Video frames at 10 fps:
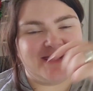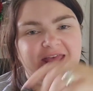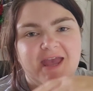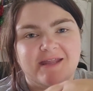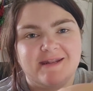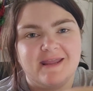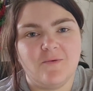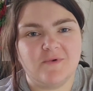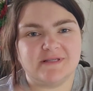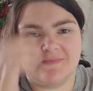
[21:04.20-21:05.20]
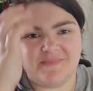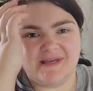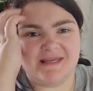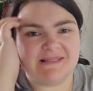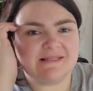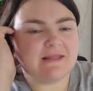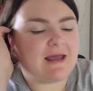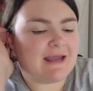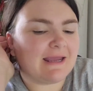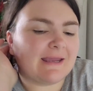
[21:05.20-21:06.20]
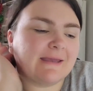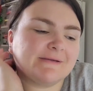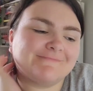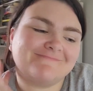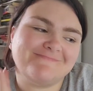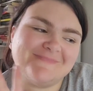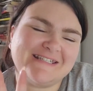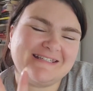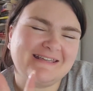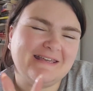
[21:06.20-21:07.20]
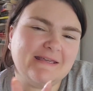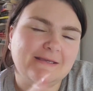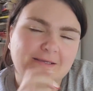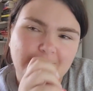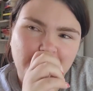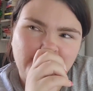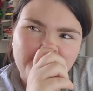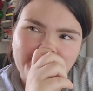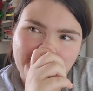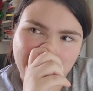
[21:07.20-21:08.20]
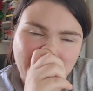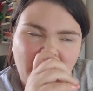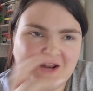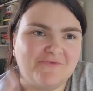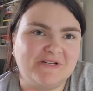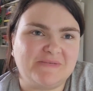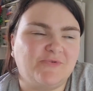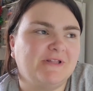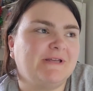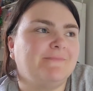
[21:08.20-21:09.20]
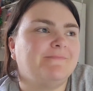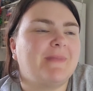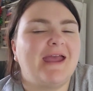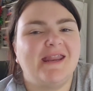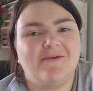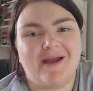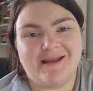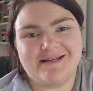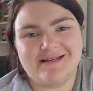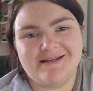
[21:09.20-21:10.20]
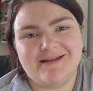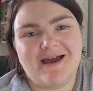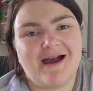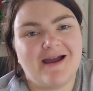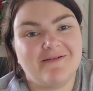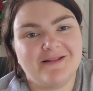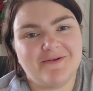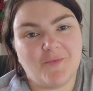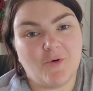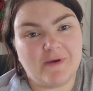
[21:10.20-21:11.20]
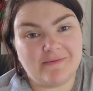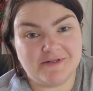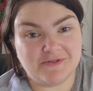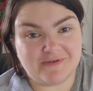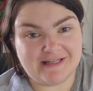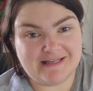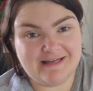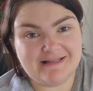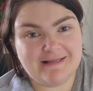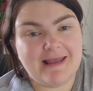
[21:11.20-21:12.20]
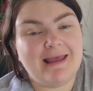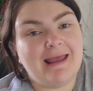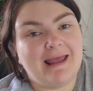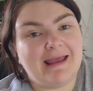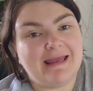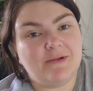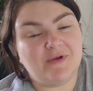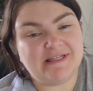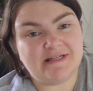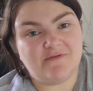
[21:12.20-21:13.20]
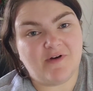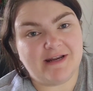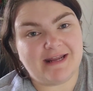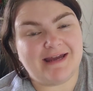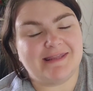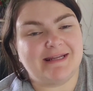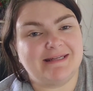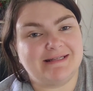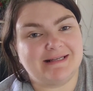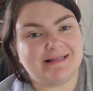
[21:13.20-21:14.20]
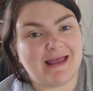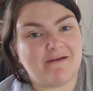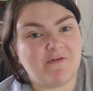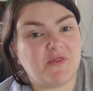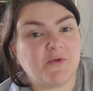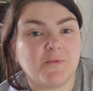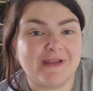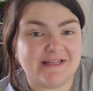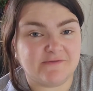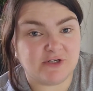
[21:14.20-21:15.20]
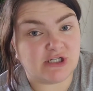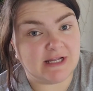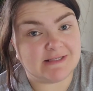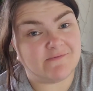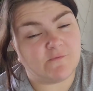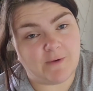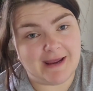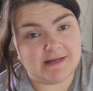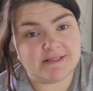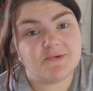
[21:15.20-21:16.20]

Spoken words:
I mean, the ending was a bit like, I don't want to spoil it. Anyway, I really want more people to read this. And we did find out that it does have 3 different shades of red.